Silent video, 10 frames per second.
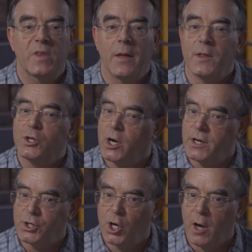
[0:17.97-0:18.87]
and the
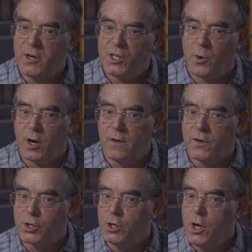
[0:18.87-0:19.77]
Chinese Communist Party
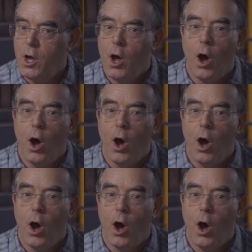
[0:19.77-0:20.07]
vision